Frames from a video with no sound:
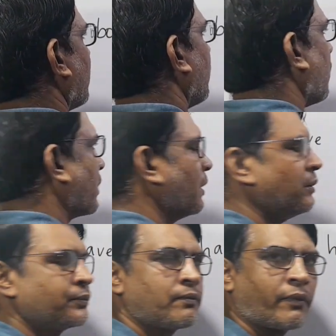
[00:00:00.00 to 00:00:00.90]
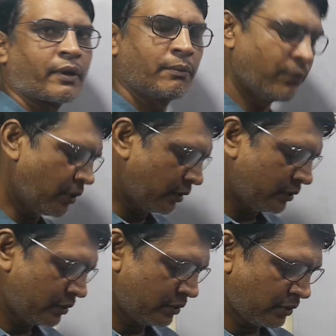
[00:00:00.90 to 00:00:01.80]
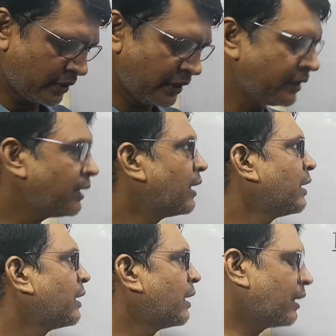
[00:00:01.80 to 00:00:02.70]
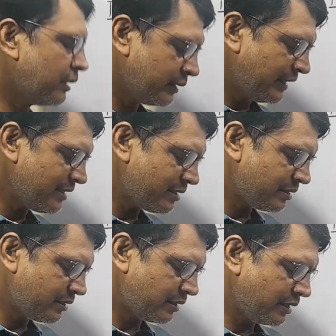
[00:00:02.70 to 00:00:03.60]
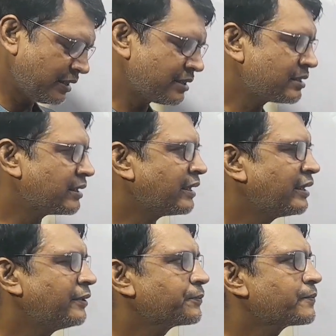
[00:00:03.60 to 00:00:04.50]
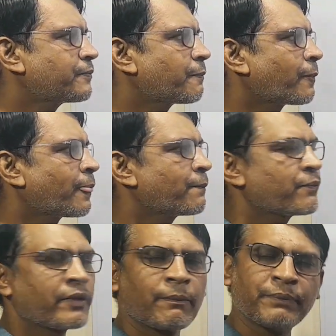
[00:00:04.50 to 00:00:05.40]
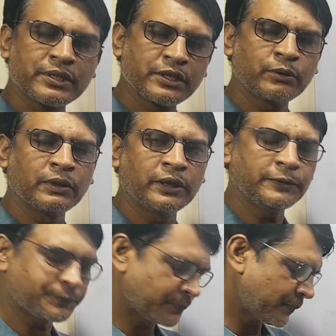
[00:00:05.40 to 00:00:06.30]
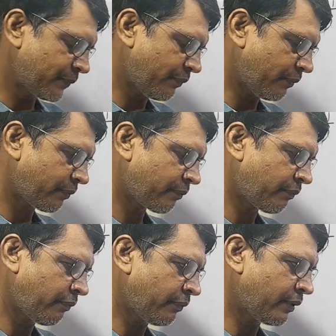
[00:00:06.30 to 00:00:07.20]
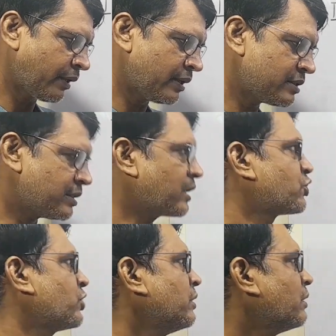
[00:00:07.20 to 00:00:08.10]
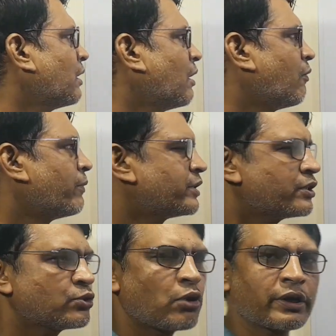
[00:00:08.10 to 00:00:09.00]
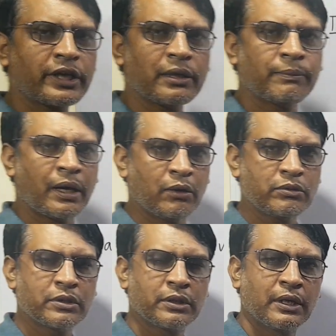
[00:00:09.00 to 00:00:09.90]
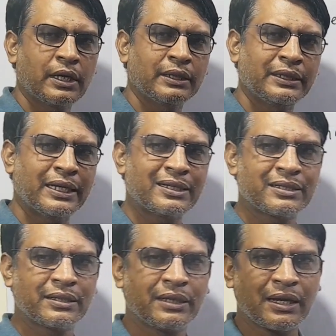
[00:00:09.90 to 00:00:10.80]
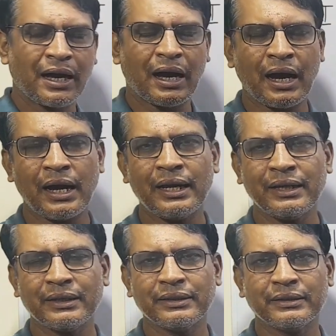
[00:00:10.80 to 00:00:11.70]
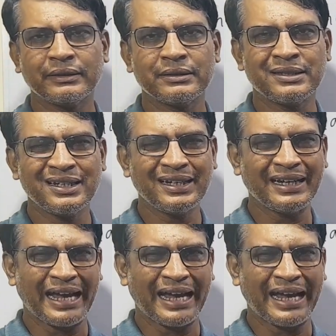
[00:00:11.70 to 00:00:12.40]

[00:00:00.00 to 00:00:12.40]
bought a book. Okay. This is a particular structure which is talking about that I did an